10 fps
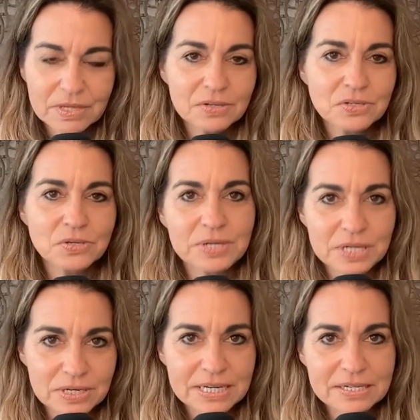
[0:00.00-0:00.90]
So
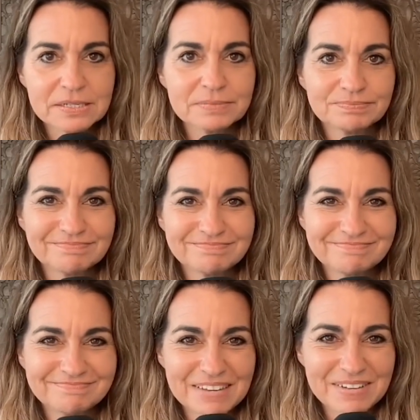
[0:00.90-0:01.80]
here it is.
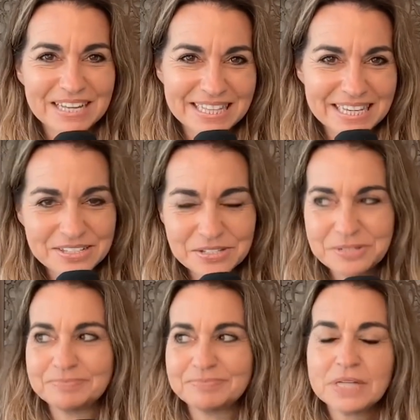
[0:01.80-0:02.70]
I've got the
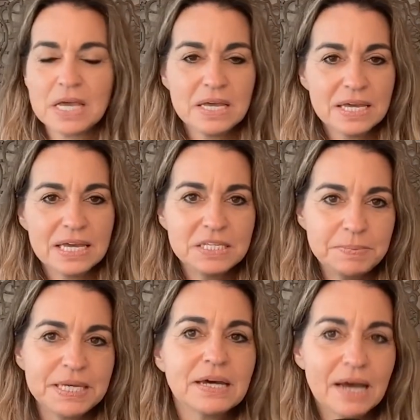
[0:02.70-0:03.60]
answer. It's
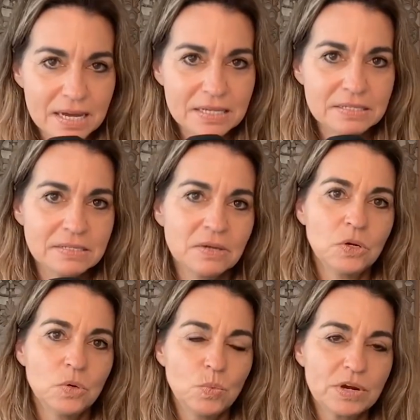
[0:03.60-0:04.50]
because
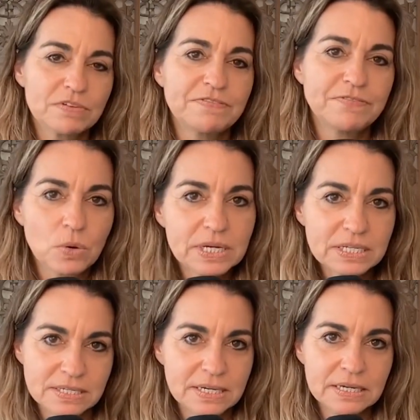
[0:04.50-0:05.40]
we are
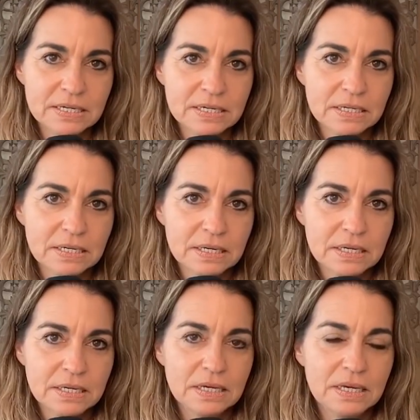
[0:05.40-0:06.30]
focusing
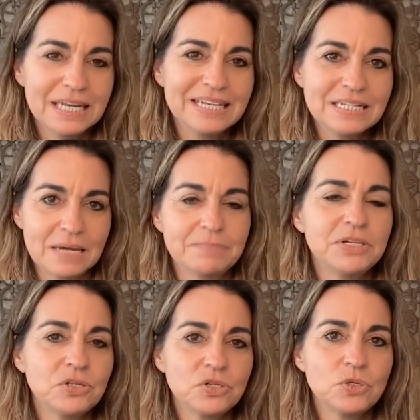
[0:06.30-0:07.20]
and
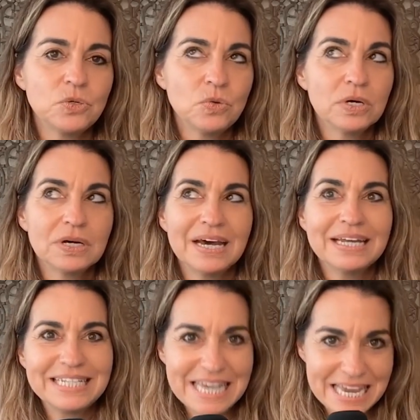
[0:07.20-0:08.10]
attempting to
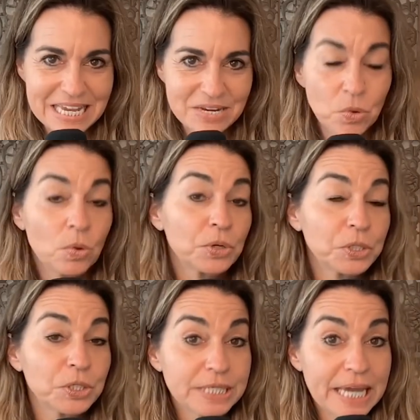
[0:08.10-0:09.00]
attain or
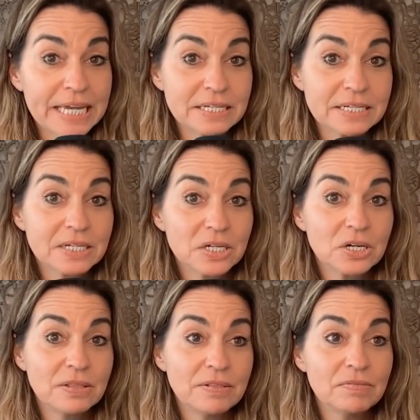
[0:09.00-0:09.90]
create
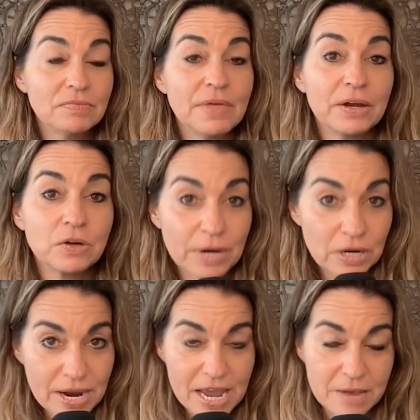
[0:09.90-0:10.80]
that
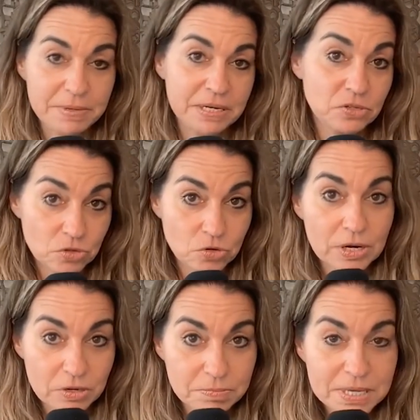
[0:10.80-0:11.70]
greater happiness or
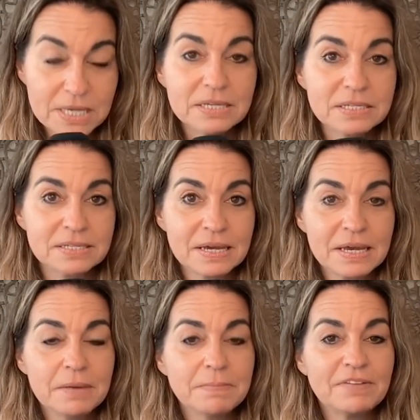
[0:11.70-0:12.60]
greater peace
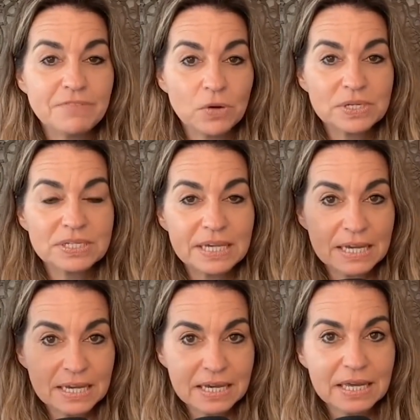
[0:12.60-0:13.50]
by
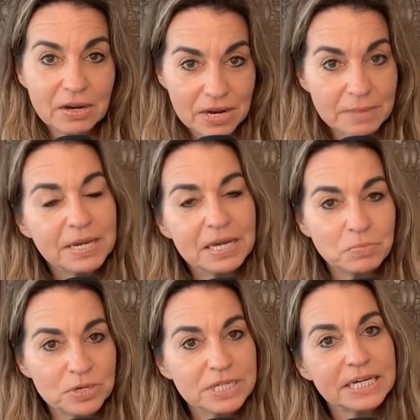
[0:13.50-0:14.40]
focusing, here I am again
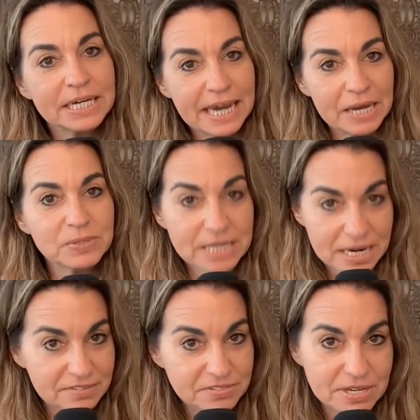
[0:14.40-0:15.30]
pointing,
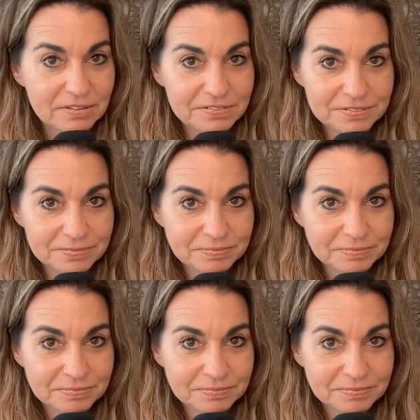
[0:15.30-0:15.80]
outside of self.